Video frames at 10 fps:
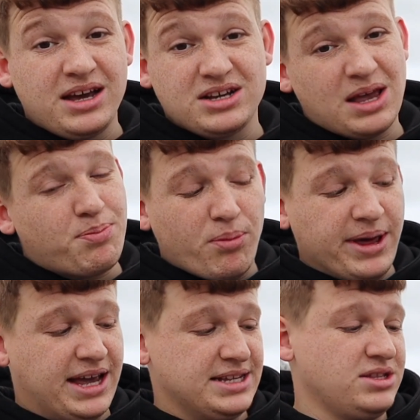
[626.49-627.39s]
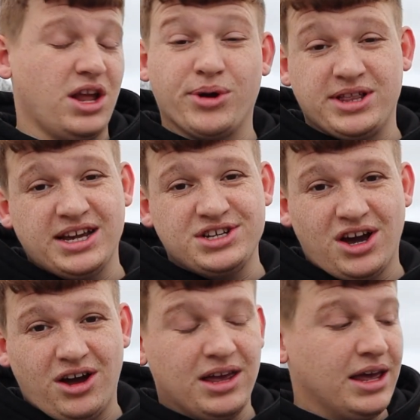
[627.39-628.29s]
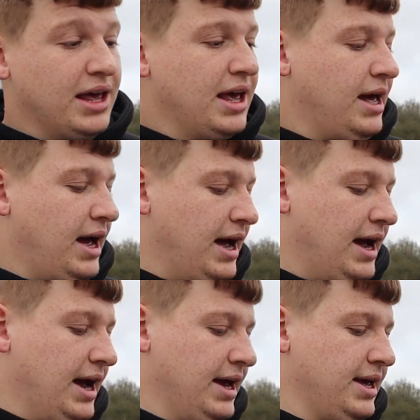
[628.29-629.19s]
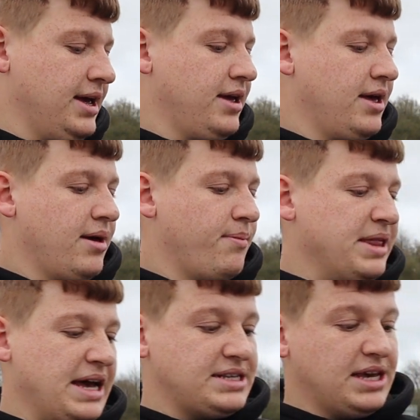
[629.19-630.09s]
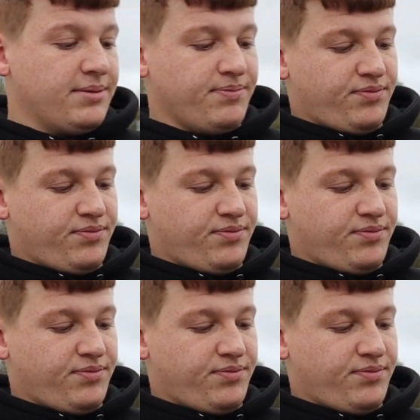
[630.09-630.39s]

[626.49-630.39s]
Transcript: because there probably is, knowing DJI. But that's it.